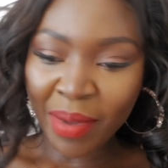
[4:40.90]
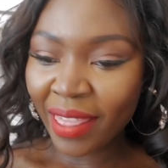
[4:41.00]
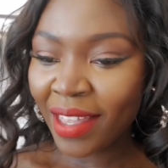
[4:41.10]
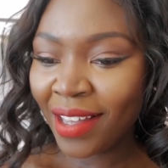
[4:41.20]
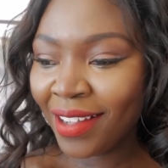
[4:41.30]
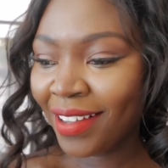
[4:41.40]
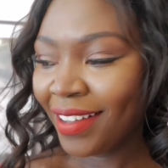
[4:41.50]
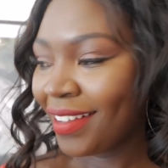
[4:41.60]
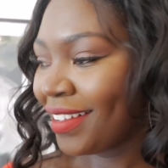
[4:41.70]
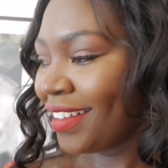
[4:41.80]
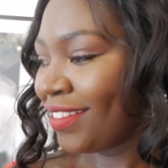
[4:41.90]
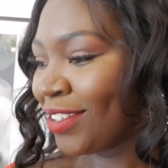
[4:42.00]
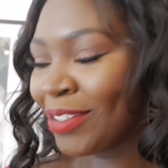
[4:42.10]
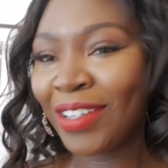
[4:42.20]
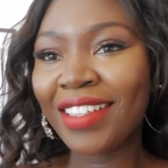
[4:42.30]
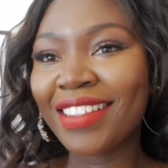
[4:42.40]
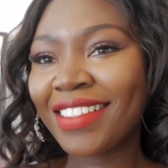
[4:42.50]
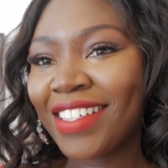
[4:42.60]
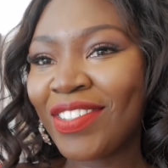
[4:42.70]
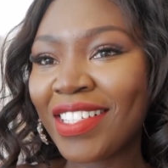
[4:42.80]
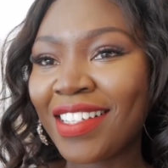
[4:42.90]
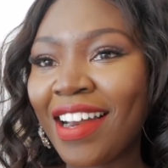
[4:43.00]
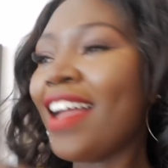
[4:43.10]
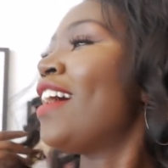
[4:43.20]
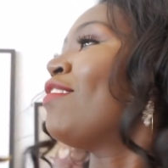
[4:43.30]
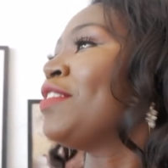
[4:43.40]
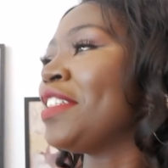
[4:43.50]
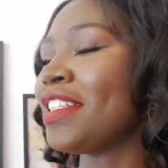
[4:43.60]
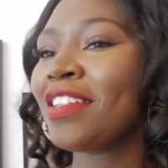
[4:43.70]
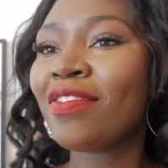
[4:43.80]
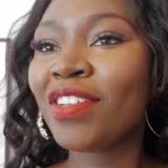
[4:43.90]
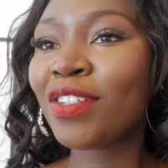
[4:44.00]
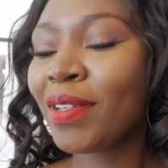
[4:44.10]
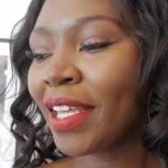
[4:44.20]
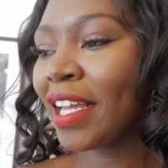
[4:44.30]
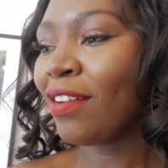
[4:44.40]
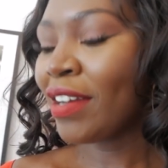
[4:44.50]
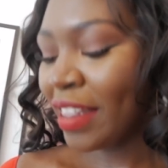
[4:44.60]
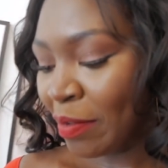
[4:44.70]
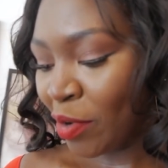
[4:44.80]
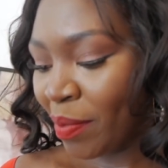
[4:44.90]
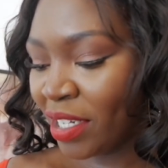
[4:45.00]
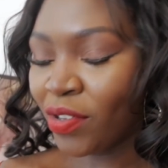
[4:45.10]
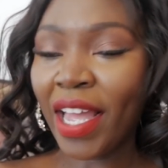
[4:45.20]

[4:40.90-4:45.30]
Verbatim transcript: but the what The dress that I have, it doesn't fit with the gown at the moment.